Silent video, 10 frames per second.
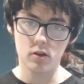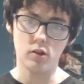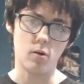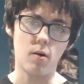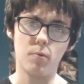I
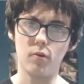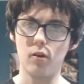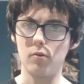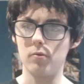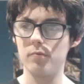won't
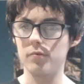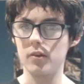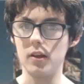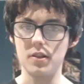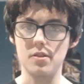go
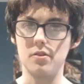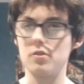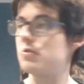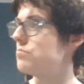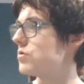into
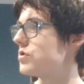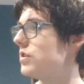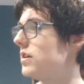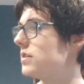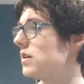too much
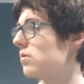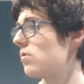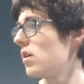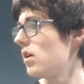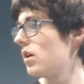detail.
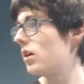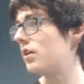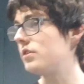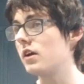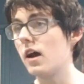
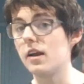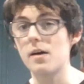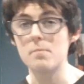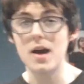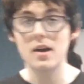And yeah, and
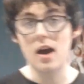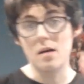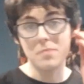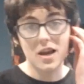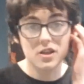
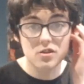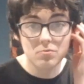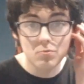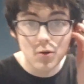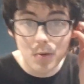I met
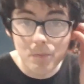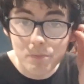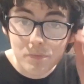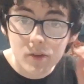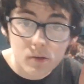someone
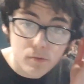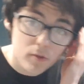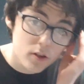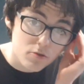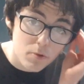
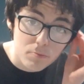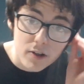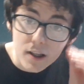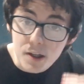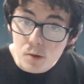
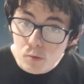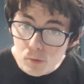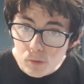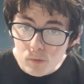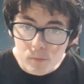really
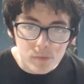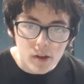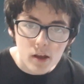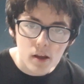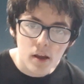cool,
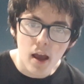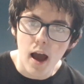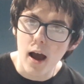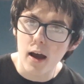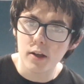
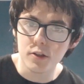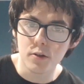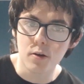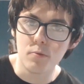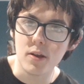and
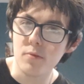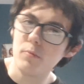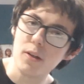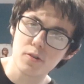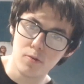
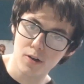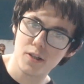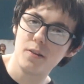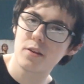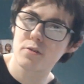we talked
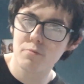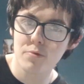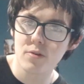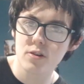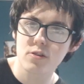in the
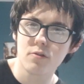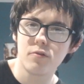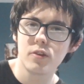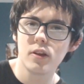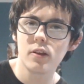summer and stuff,
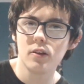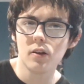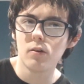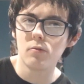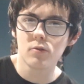and then
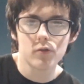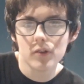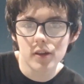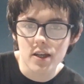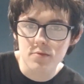
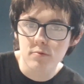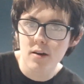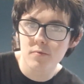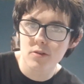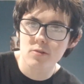nothing lasts
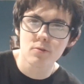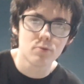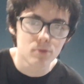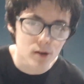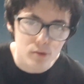forever,
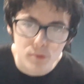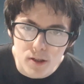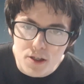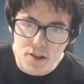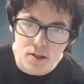so I don't really
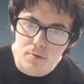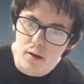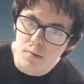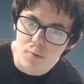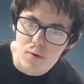see her
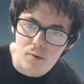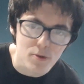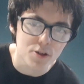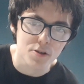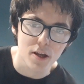anymore,
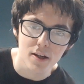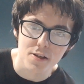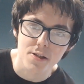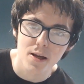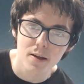which is kind of
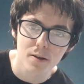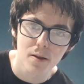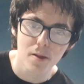sad.